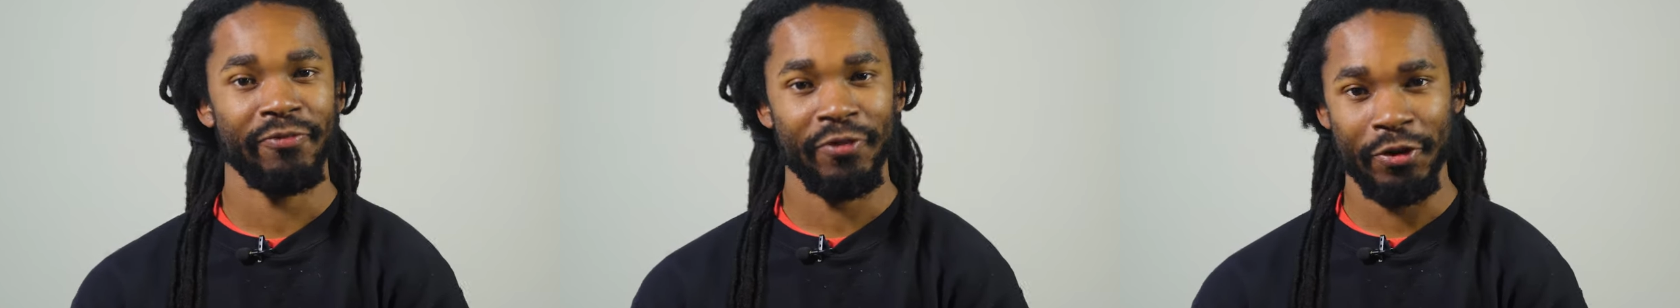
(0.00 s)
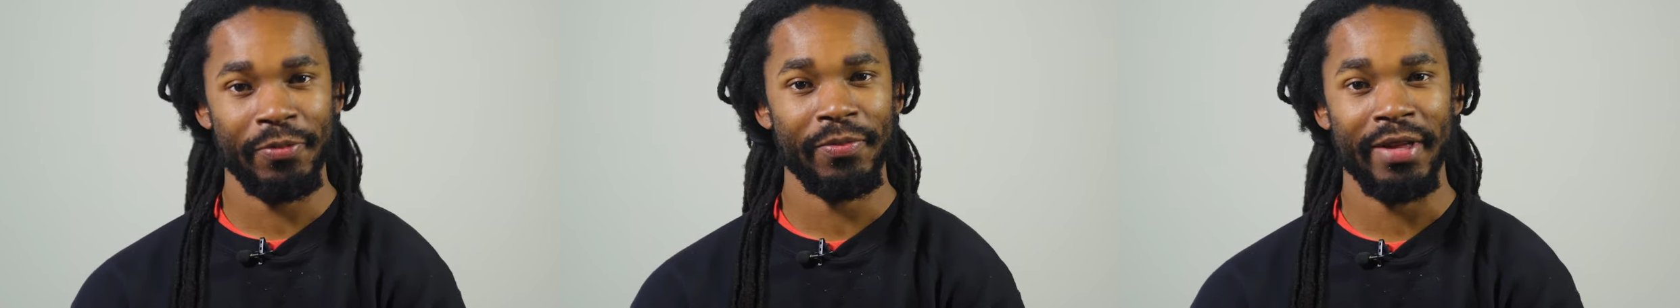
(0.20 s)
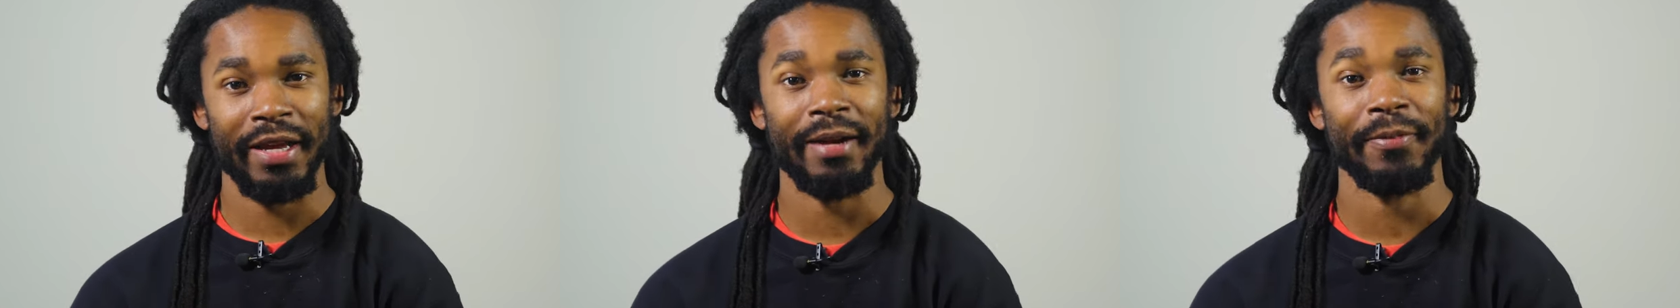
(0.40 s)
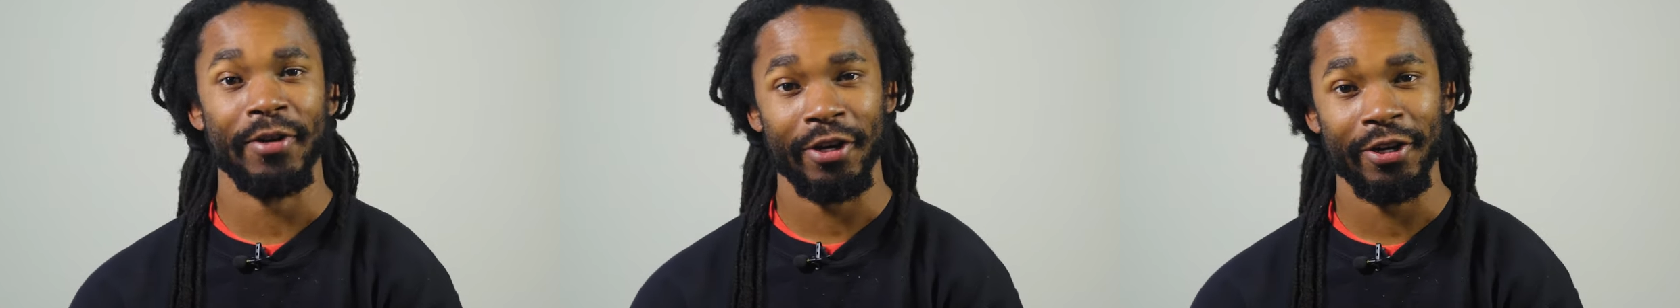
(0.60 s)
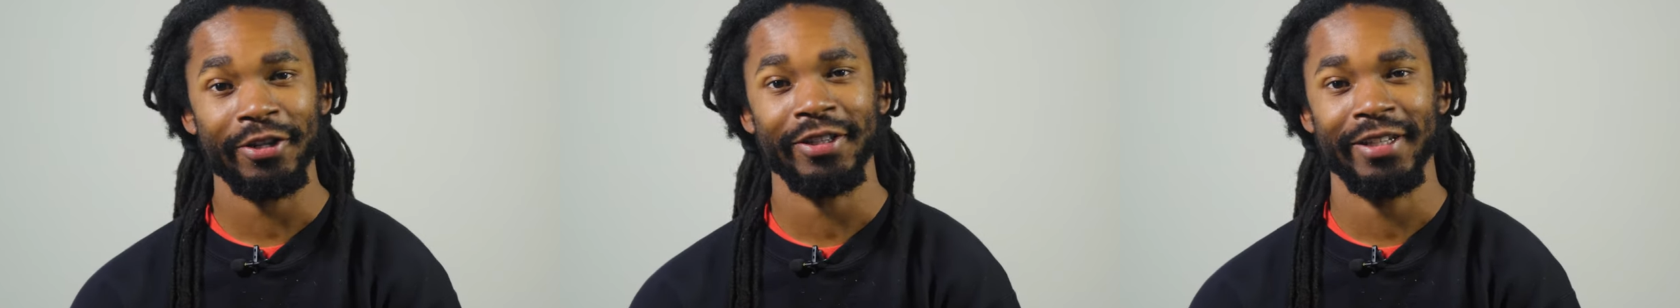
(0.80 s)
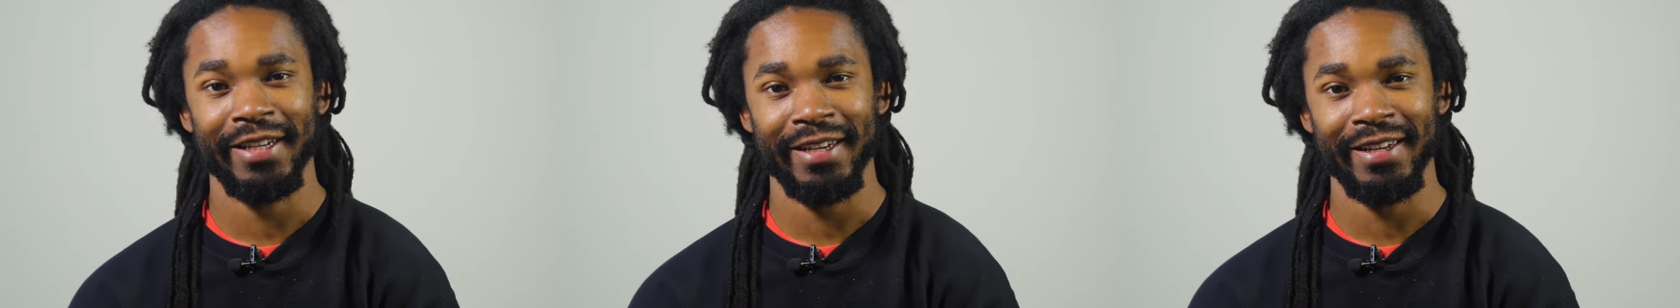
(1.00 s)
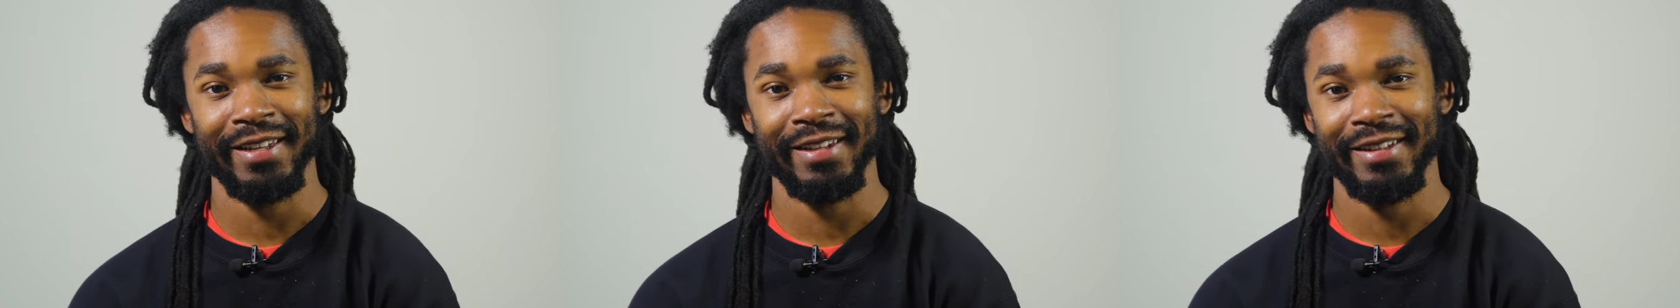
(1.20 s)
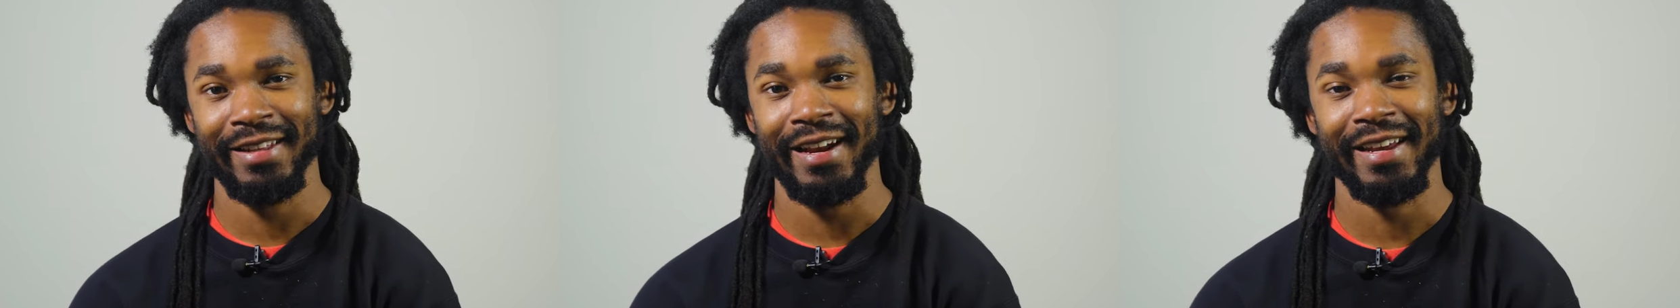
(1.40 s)
room that I'm currently
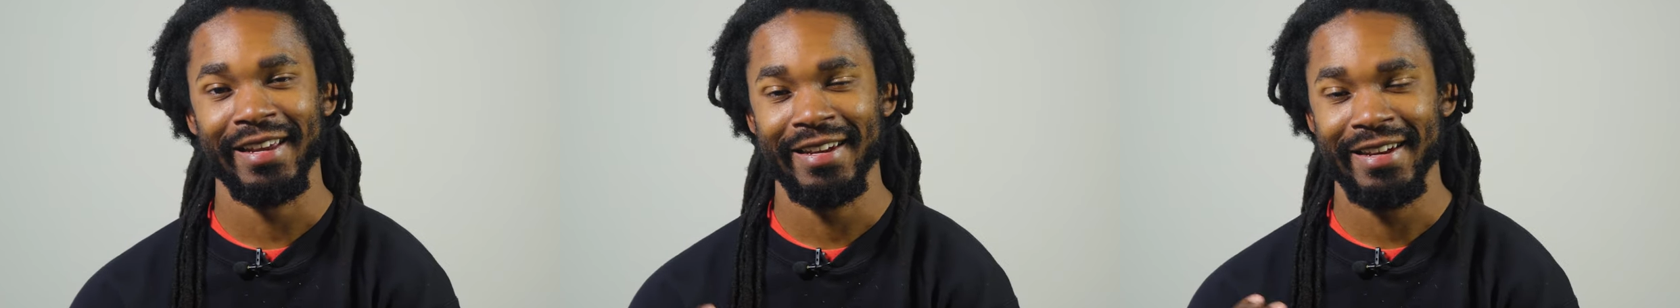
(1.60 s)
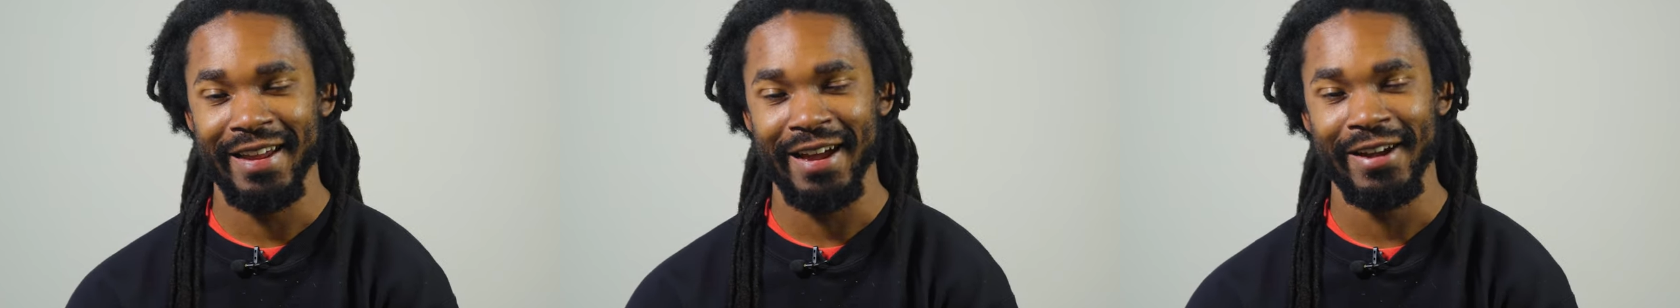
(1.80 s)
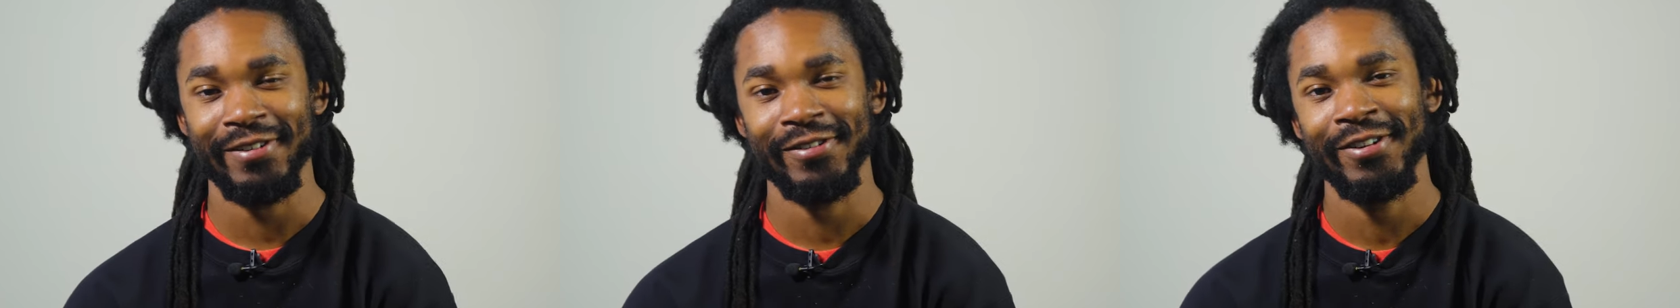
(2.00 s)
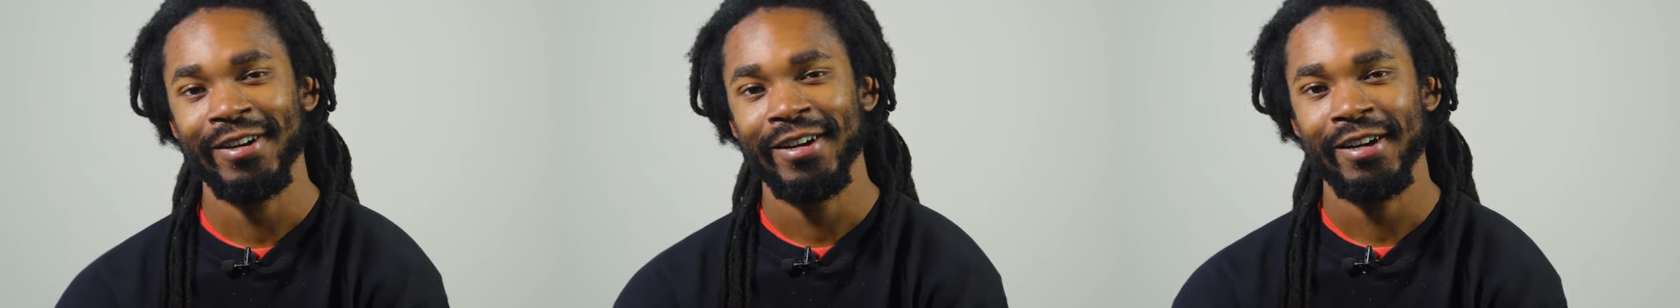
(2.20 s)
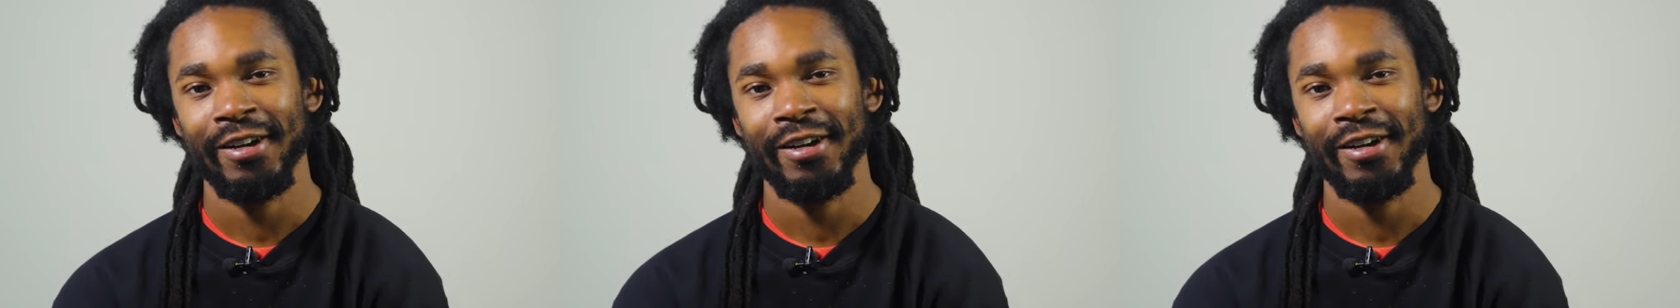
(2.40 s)
in that I can now